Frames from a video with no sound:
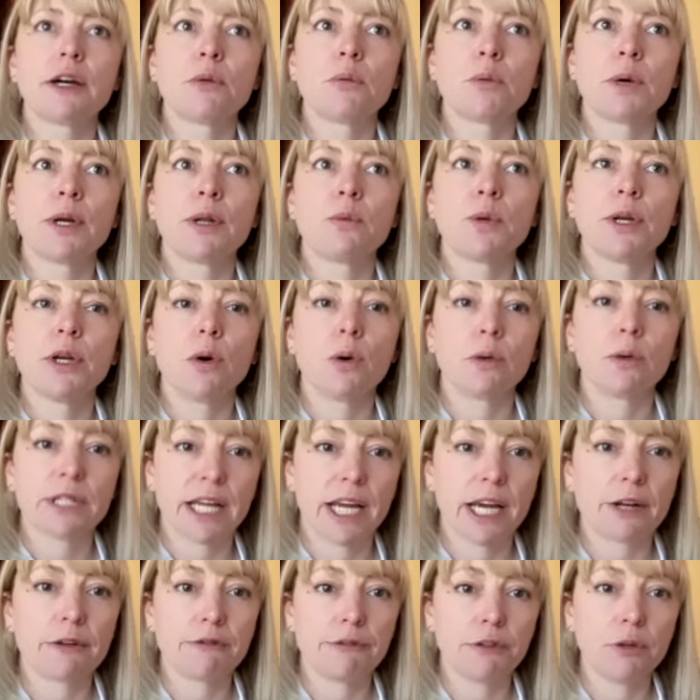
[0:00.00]
when we only
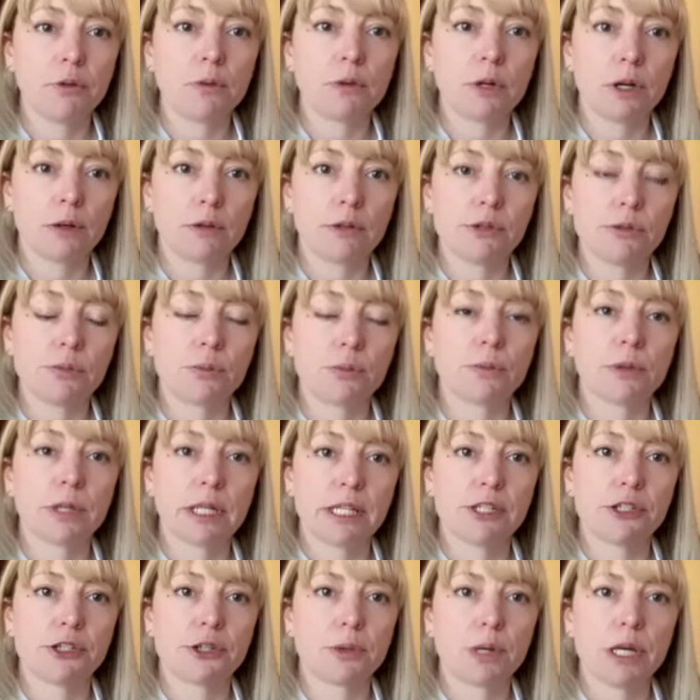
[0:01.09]
had a few goats, the
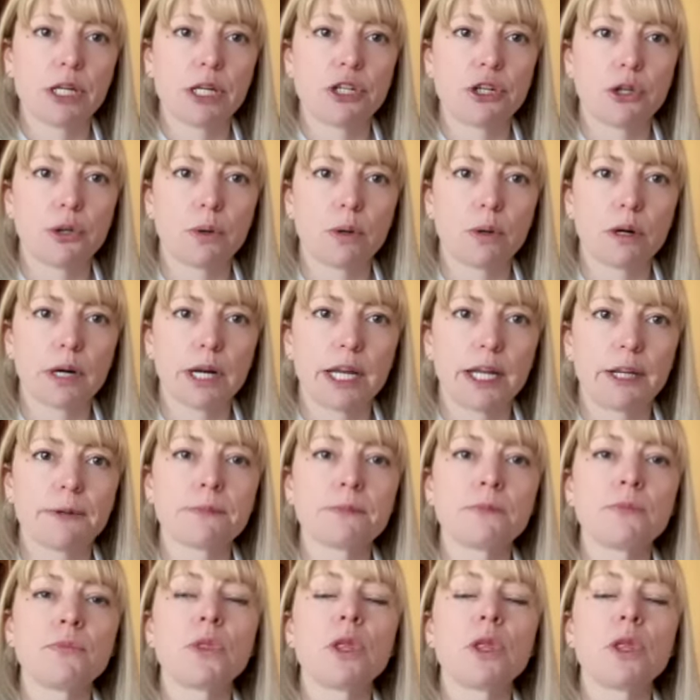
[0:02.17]
situation you're in,